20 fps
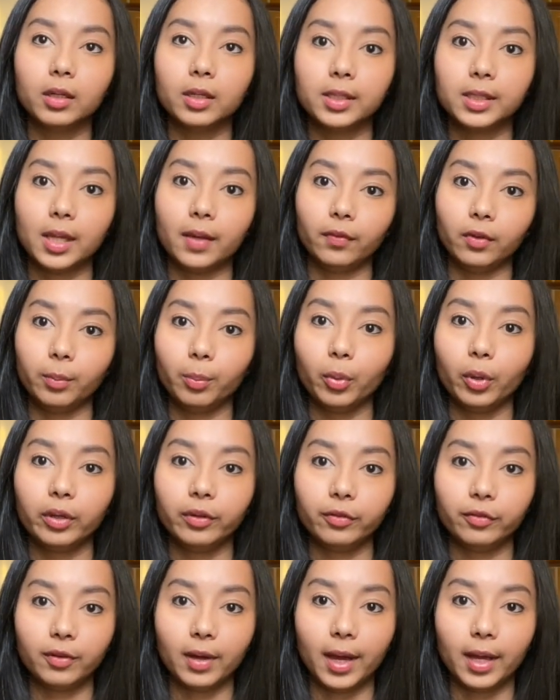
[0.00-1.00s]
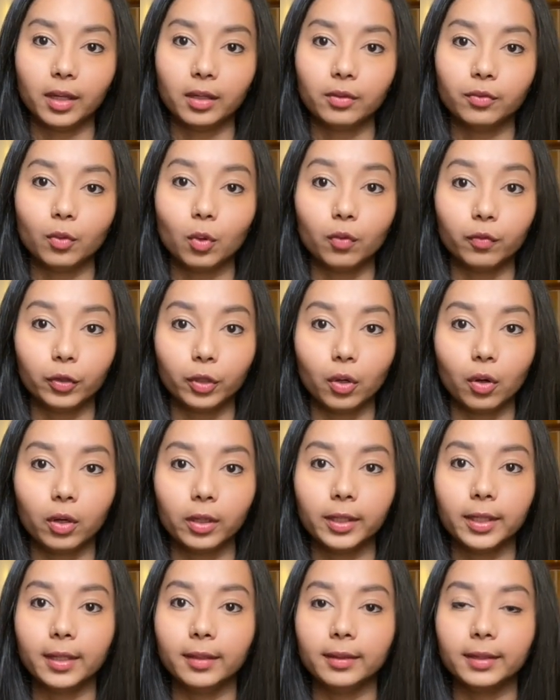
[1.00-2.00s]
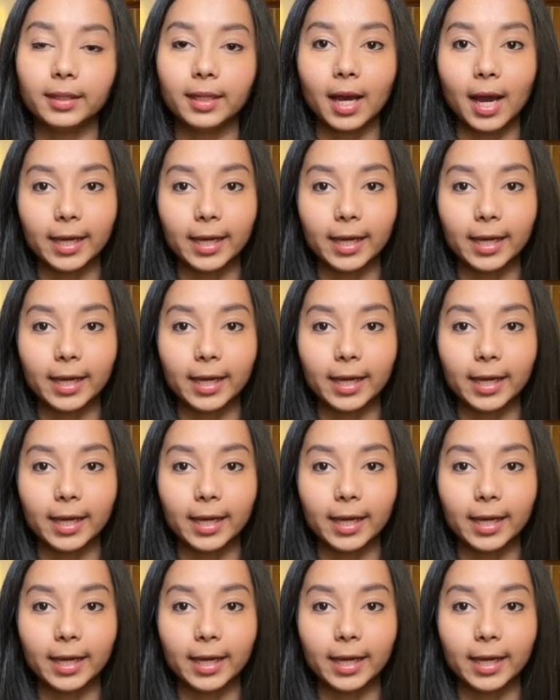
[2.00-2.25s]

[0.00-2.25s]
a 7.5 overall in the